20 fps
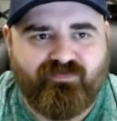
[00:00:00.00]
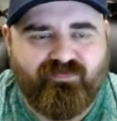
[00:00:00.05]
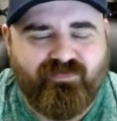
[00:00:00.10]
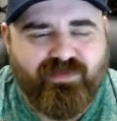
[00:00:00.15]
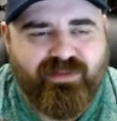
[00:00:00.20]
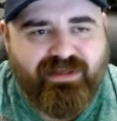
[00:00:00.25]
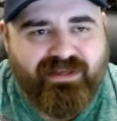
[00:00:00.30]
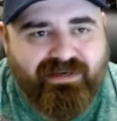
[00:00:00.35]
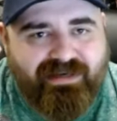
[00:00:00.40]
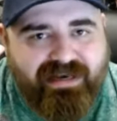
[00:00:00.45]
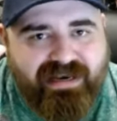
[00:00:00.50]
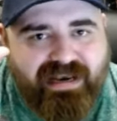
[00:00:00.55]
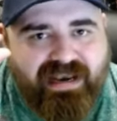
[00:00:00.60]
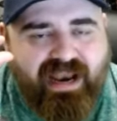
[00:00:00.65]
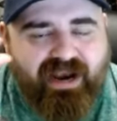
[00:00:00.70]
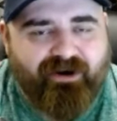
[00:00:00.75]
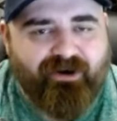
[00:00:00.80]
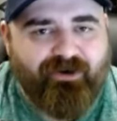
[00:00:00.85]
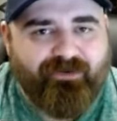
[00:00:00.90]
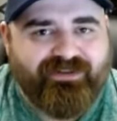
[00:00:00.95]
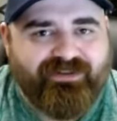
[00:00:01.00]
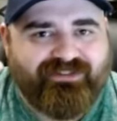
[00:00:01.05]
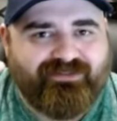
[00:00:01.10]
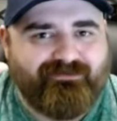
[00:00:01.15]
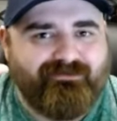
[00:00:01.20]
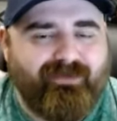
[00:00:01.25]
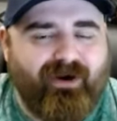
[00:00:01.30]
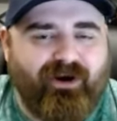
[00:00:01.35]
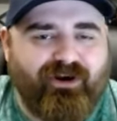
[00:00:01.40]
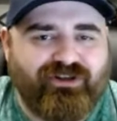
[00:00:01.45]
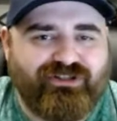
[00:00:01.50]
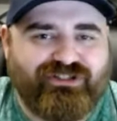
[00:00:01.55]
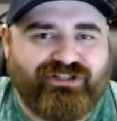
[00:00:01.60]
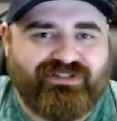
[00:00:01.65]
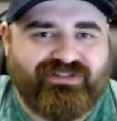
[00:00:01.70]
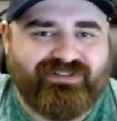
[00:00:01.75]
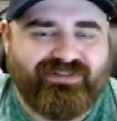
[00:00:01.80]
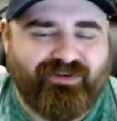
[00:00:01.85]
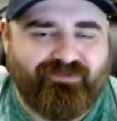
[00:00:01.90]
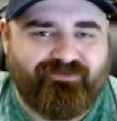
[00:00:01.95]
the narrowest
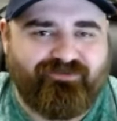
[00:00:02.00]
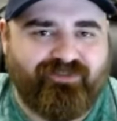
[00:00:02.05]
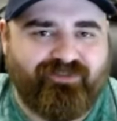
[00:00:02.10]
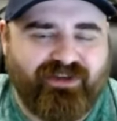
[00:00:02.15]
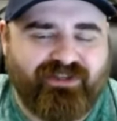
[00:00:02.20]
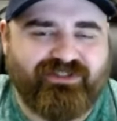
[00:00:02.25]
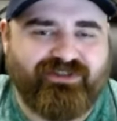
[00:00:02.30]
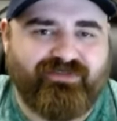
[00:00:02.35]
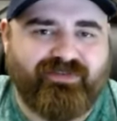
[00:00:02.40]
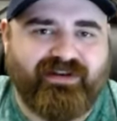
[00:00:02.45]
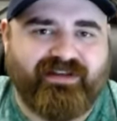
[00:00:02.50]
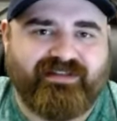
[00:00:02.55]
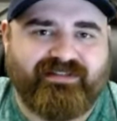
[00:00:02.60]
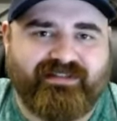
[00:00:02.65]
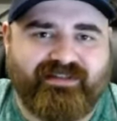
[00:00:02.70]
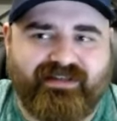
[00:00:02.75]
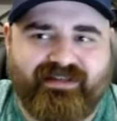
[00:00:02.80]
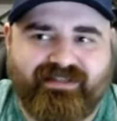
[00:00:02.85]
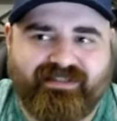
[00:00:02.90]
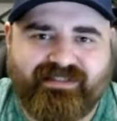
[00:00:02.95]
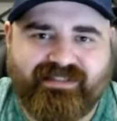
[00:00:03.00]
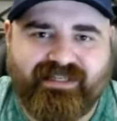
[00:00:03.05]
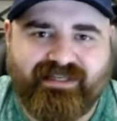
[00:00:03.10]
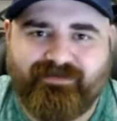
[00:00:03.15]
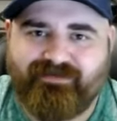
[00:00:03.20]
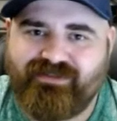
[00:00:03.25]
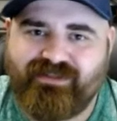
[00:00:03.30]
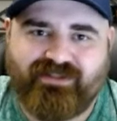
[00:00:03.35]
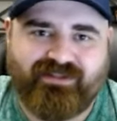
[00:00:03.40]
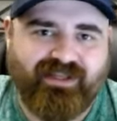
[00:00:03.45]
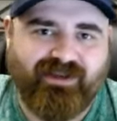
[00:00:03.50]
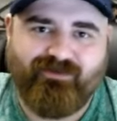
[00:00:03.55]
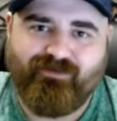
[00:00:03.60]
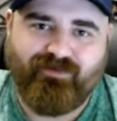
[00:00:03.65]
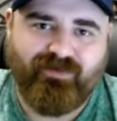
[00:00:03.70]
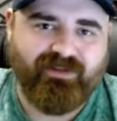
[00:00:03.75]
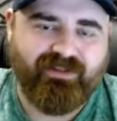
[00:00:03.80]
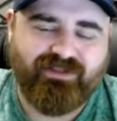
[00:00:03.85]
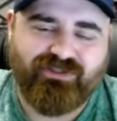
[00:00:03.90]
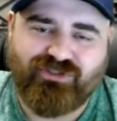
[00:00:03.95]
margins of victories against teams that they
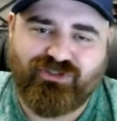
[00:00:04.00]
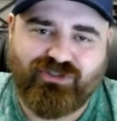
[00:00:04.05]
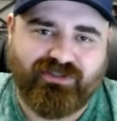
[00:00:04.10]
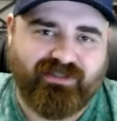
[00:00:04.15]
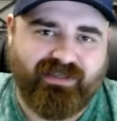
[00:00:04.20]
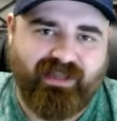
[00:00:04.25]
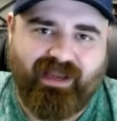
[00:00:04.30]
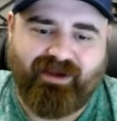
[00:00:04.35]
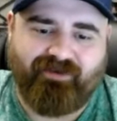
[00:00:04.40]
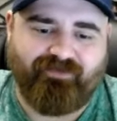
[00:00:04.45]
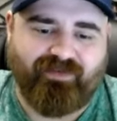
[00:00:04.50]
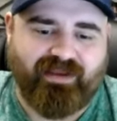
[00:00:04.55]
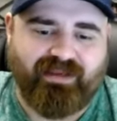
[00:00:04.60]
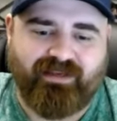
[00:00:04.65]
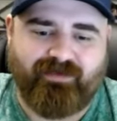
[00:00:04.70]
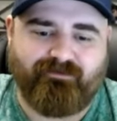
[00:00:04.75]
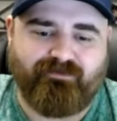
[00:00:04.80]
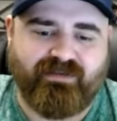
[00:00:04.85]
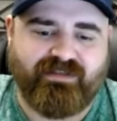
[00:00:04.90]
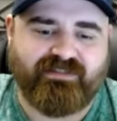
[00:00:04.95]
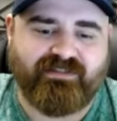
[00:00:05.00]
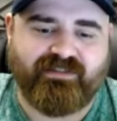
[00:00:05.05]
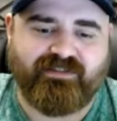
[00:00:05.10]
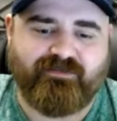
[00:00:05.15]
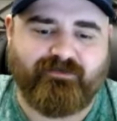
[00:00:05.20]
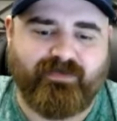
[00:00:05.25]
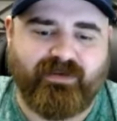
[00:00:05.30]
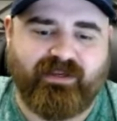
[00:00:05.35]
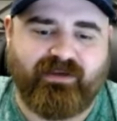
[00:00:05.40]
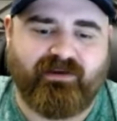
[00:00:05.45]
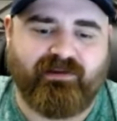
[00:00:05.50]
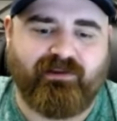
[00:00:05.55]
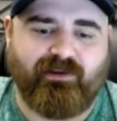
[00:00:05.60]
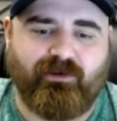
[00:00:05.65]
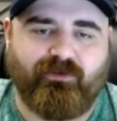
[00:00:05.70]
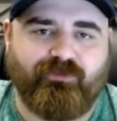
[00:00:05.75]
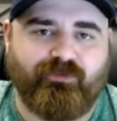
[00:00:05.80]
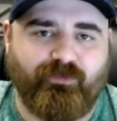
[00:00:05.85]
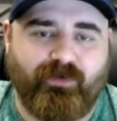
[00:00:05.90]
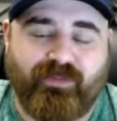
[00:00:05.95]
really shouldn't have any business being
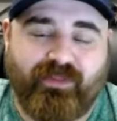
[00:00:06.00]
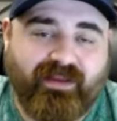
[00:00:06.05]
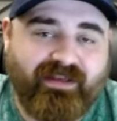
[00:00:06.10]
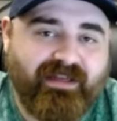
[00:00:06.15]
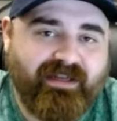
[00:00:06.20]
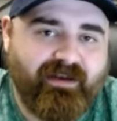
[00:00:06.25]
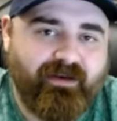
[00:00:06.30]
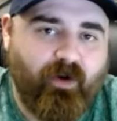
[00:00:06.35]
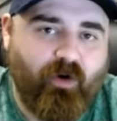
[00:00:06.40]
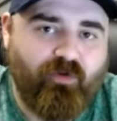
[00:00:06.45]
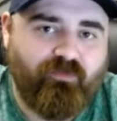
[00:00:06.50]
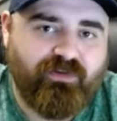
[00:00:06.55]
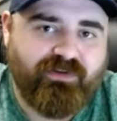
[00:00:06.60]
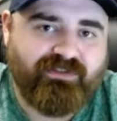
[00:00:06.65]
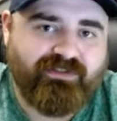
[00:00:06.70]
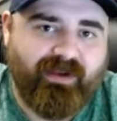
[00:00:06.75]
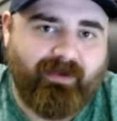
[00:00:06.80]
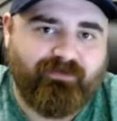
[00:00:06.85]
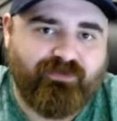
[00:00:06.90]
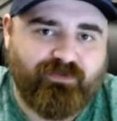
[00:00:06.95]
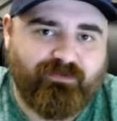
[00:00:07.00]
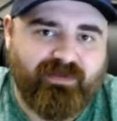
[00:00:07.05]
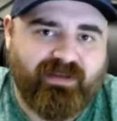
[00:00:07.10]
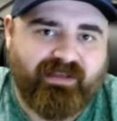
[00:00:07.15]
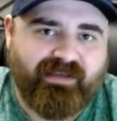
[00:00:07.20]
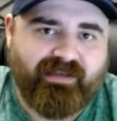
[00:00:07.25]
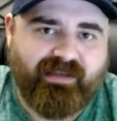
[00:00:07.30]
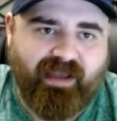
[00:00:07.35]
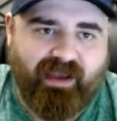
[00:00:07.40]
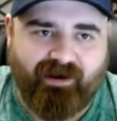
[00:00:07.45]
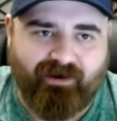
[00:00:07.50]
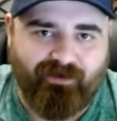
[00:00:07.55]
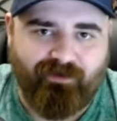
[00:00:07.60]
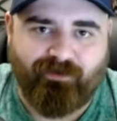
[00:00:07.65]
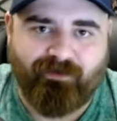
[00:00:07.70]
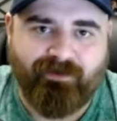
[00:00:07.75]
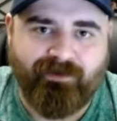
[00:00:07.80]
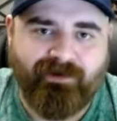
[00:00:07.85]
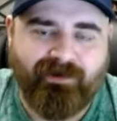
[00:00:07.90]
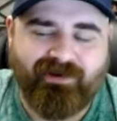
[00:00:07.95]
close with. They needed overtime to beat Cal.